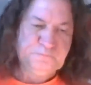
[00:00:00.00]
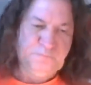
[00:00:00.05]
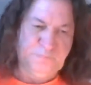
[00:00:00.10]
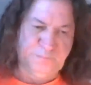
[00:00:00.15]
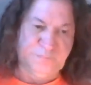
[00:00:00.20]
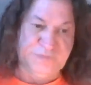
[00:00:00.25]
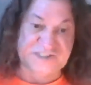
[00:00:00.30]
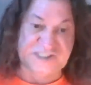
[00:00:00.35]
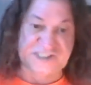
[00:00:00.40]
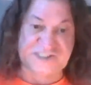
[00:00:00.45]

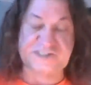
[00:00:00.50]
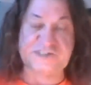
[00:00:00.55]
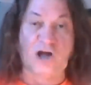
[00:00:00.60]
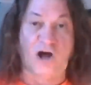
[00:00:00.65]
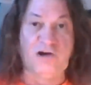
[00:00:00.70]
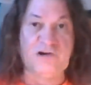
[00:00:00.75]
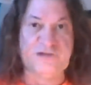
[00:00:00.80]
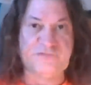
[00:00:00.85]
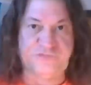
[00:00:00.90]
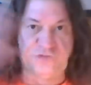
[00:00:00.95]
But this is
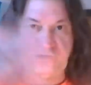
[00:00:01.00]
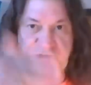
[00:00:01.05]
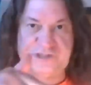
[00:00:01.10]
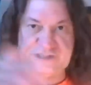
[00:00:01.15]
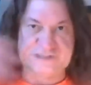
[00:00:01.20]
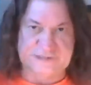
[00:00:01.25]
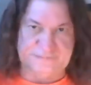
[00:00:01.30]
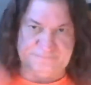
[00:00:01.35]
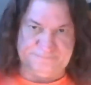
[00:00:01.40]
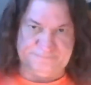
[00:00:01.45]
only for
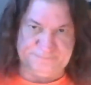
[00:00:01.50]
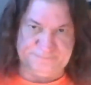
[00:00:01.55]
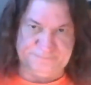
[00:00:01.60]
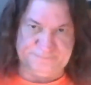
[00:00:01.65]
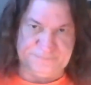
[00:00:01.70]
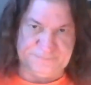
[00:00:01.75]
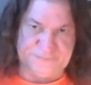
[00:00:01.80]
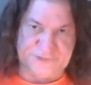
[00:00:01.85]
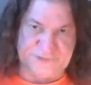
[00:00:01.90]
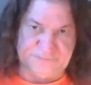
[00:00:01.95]
these
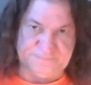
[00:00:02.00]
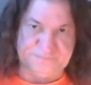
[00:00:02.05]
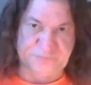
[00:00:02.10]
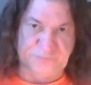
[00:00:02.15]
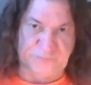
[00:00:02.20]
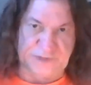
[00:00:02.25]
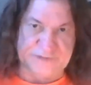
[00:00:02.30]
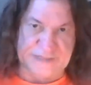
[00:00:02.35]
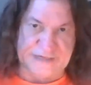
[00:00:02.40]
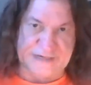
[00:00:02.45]

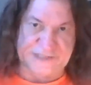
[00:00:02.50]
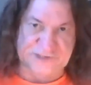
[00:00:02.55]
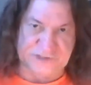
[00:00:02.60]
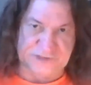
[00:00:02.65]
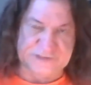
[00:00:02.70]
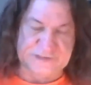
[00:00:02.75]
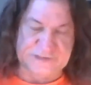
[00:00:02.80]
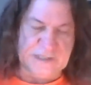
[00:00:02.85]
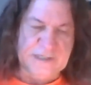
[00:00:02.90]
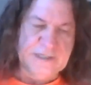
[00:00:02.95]

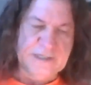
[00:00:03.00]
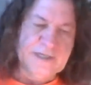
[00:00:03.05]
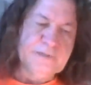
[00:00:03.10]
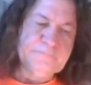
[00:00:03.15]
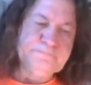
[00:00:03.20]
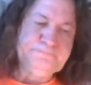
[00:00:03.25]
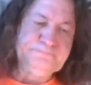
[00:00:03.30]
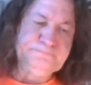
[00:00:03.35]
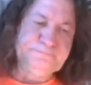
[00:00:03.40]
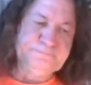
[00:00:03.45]
directions.
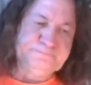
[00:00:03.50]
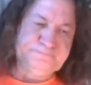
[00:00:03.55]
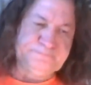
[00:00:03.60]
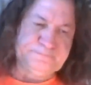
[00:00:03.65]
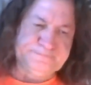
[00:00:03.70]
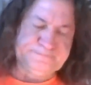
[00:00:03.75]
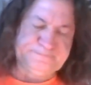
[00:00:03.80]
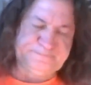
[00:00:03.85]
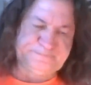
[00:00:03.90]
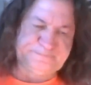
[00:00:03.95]

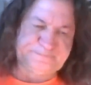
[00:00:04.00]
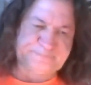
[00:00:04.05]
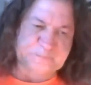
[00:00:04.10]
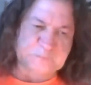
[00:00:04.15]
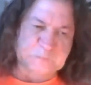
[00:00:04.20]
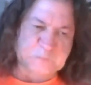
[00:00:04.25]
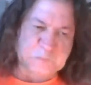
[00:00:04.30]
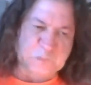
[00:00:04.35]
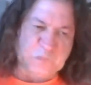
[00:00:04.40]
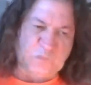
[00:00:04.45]

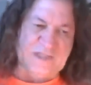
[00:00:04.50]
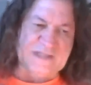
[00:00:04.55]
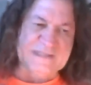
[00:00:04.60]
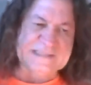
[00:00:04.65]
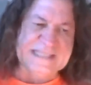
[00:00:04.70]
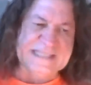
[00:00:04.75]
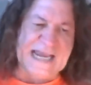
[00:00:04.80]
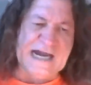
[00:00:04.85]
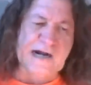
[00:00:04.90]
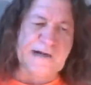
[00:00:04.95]

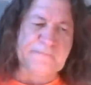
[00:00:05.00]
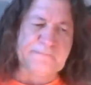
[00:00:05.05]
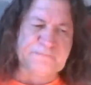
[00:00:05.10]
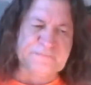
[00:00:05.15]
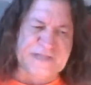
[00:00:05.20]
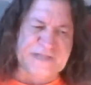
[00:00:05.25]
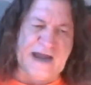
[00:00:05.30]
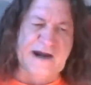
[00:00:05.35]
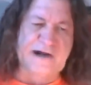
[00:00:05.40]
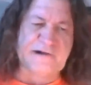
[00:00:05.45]
There
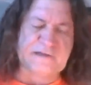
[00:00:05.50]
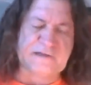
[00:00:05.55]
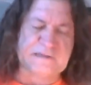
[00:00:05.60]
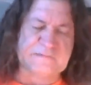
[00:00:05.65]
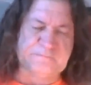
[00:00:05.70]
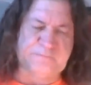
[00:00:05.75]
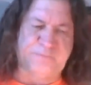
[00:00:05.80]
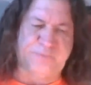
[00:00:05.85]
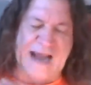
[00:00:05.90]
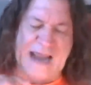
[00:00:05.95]
are
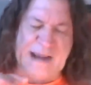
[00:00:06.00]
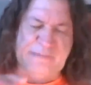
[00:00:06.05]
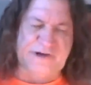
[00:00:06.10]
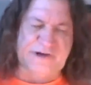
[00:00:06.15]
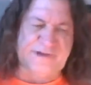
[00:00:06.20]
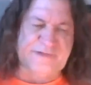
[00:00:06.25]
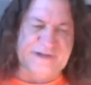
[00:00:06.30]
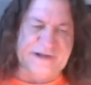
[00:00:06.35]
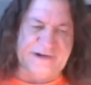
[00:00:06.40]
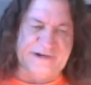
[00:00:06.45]

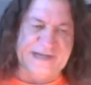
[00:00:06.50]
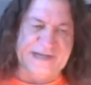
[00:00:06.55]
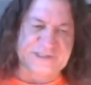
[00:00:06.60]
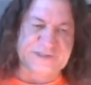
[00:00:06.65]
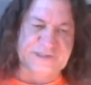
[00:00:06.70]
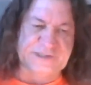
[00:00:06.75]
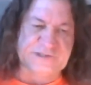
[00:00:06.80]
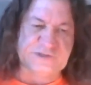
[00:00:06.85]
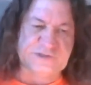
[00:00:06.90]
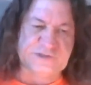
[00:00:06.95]
primary
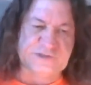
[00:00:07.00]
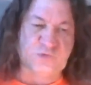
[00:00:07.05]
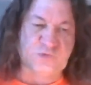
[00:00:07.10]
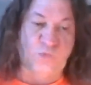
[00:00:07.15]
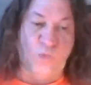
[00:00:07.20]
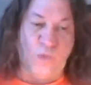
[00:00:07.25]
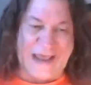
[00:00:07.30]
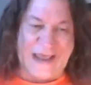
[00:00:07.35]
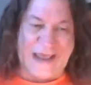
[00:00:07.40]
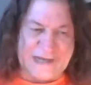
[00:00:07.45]
directions
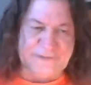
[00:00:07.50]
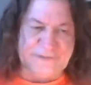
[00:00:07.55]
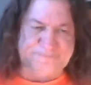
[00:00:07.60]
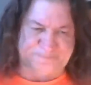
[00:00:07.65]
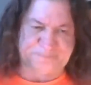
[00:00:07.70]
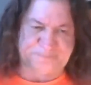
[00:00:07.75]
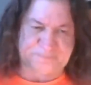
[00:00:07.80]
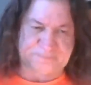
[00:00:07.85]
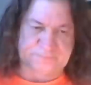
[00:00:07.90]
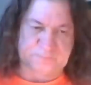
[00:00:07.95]
where
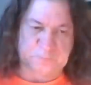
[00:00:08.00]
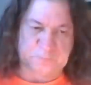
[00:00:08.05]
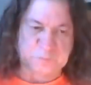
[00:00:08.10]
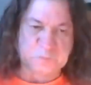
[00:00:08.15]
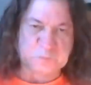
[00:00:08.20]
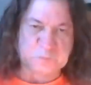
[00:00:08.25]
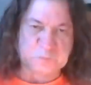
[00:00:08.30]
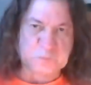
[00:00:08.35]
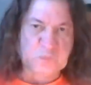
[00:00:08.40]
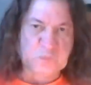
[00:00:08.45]

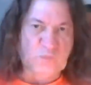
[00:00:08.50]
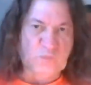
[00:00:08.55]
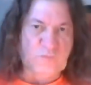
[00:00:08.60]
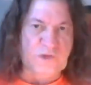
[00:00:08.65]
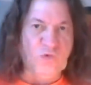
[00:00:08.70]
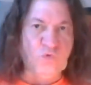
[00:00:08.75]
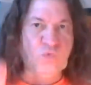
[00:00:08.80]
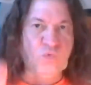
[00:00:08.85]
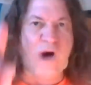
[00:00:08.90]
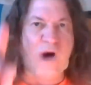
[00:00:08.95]

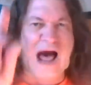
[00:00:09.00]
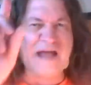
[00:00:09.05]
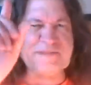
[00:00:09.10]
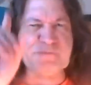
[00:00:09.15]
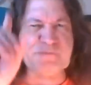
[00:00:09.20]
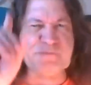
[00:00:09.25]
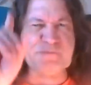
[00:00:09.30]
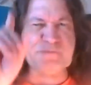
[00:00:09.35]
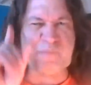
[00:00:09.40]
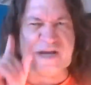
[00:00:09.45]
1
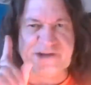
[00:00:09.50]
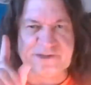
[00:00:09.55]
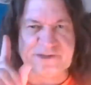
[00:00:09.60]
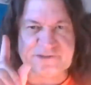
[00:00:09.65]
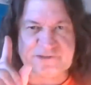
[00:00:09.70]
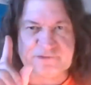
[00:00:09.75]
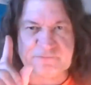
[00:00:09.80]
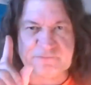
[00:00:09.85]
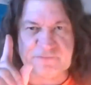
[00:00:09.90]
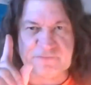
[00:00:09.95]
minute
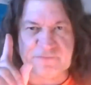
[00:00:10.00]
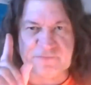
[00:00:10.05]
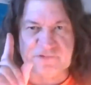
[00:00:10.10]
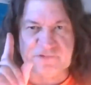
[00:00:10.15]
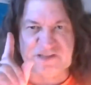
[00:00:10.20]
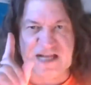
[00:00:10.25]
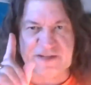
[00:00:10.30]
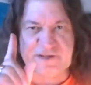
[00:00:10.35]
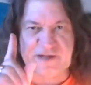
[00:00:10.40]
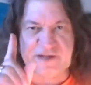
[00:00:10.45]

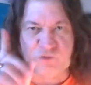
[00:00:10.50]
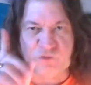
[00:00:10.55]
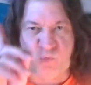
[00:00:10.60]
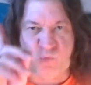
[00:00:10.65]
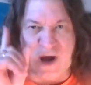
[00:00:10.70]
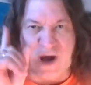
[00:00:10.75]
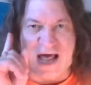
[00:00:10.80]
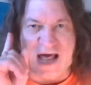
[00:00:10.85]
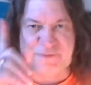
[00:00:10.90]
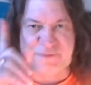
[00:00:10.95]
ladder,
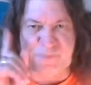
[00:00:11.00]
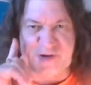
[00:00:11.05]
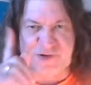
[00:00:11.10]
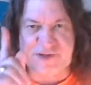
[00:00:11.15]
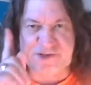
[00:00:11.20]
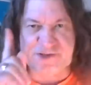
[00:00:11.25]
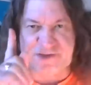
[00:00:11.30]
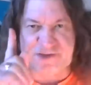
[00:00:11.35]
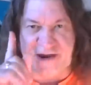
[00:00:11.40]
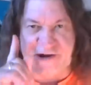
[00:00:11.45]
1
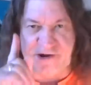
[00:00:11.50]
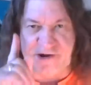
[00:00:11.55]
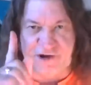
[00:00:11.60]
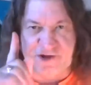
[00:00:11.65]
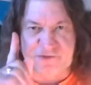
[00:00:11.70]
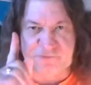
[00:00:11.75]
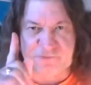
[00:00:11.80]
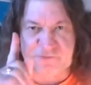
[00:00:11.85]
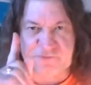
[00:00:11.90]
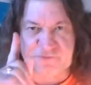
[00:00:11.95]
minute
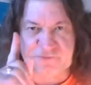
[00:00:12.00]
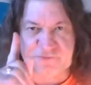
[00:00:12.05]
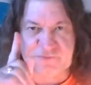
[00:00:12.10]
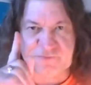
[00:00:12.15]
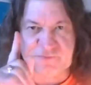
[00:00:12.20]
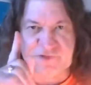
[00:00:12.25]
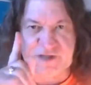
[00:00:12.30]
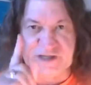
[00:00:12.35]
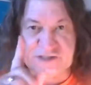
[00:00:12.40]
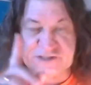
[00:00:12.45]
error
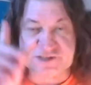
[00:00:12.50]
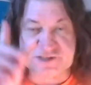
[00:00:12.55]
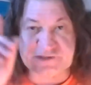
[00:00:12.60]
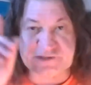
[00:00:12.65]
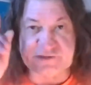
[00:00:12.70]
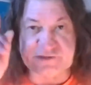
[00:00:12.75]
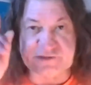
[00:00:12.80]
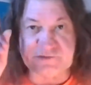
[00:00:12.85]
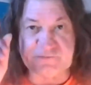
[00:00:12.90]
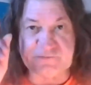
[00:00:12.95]
is
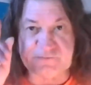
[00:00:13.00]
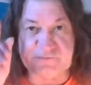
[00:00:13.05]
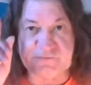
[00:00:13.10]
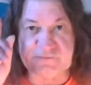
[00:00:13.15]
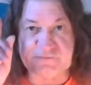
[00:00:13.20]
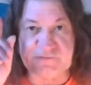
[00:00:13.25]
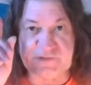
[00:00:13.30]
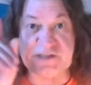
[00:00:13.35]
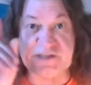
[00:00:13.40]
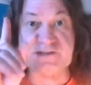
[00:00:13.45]

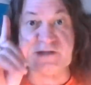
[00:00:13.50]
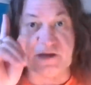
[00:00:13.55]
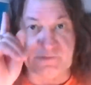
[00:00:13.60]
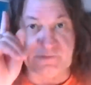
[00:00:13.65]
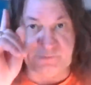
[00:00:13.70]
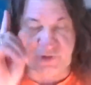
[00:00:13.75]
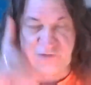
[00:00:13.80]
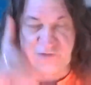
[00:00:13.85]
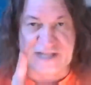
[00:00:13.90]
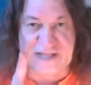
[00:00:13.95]
in the
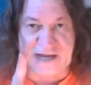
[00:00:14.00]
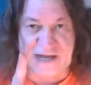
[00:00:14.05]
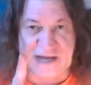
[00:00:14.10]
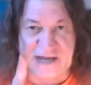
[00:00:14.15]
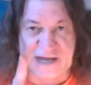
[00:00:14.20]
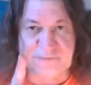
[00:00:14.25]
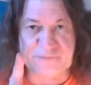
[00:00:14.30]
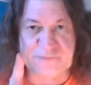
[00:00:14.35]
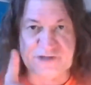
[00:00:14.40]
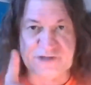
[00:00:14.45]
birth time,
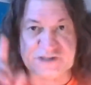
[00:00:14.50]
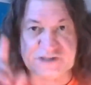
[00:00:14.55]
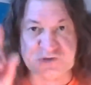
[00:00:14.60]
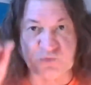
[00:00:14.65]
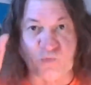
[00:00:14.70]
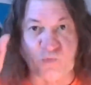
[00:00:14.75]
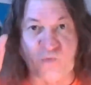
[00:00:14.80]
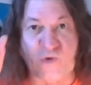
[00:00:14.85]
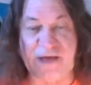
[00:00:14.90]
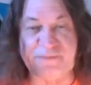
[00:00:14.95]
is
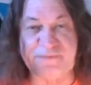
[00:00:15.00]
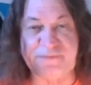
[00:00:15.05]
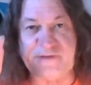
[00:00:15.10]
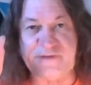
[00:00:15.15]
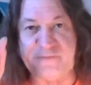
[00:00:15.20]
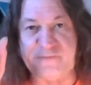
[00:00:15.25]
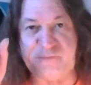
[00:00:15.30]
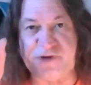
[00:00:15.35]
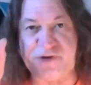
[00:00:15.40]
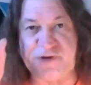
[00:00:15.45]
1
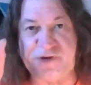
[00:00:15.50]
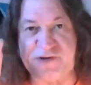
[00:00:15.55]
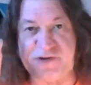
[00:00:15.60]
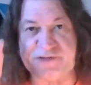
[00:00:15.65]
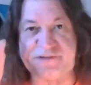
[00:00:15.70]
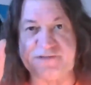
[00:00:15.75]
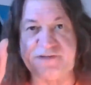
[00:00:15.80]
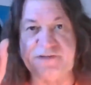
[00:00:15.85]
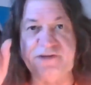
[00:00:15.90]
minute,